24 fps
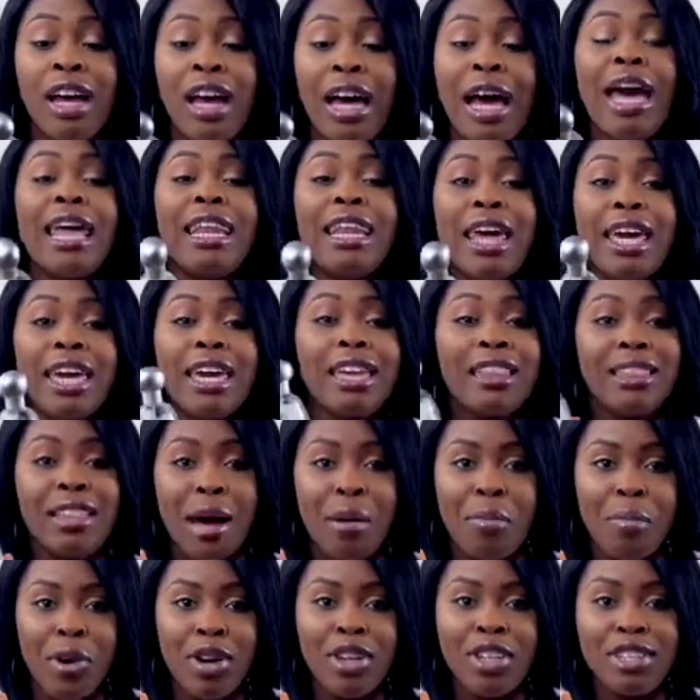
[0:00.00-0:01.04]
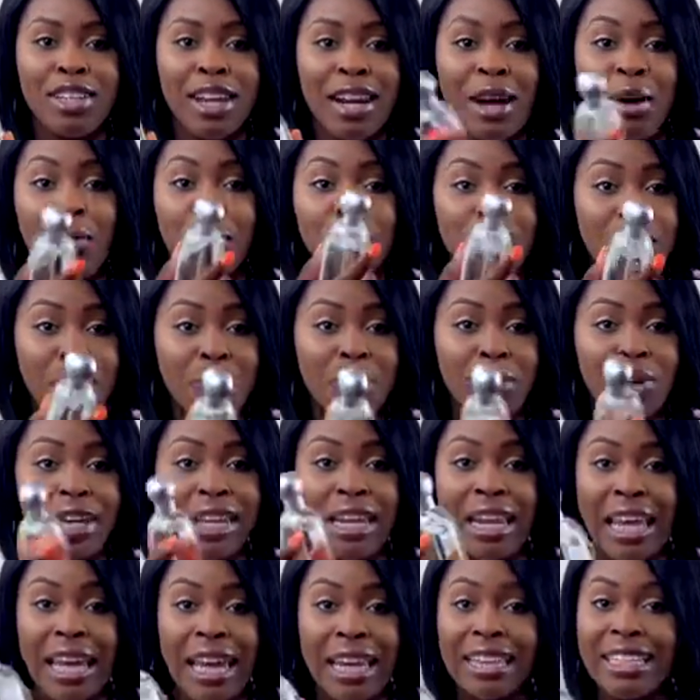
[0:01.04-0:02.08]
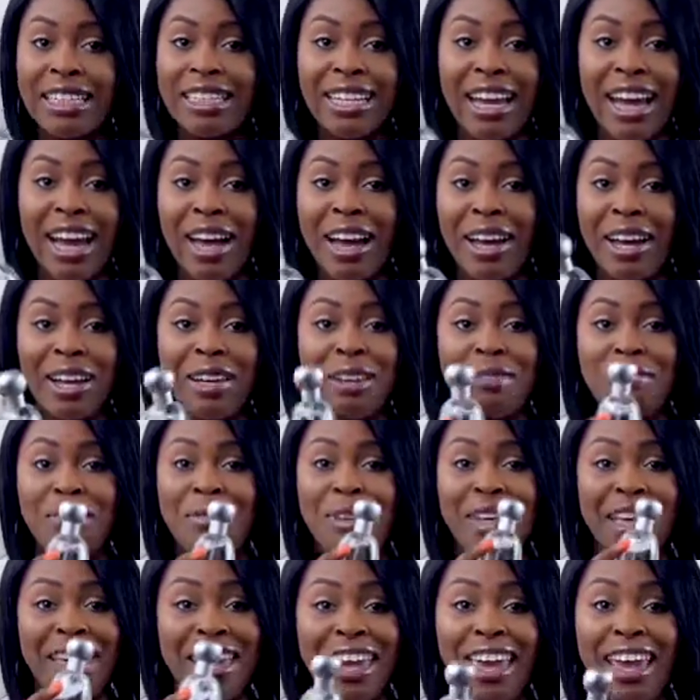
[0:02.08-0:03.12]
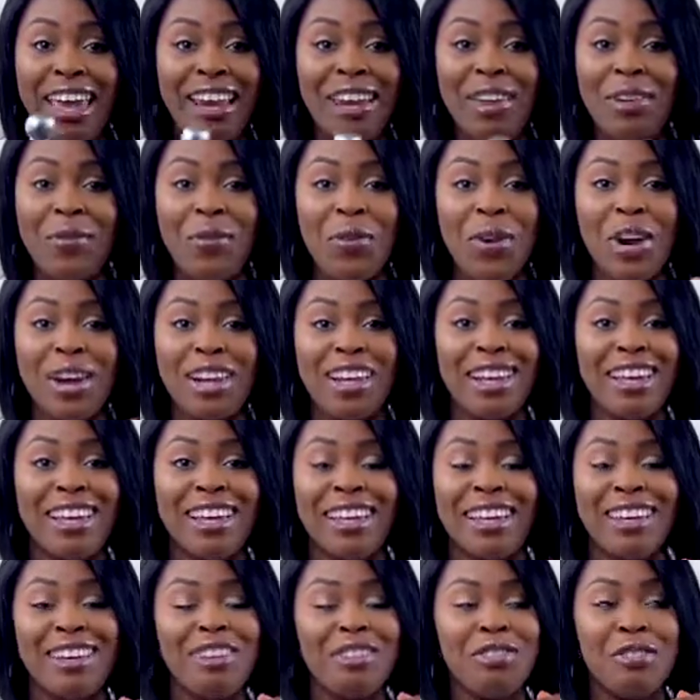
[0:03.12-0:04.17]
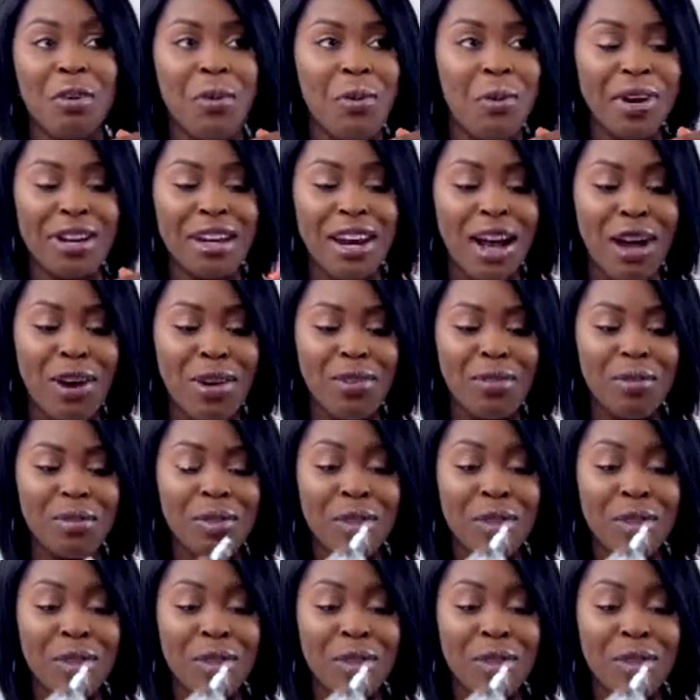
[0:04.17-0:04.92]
I like it that much that I would spray it anytime, anywhere, like going out,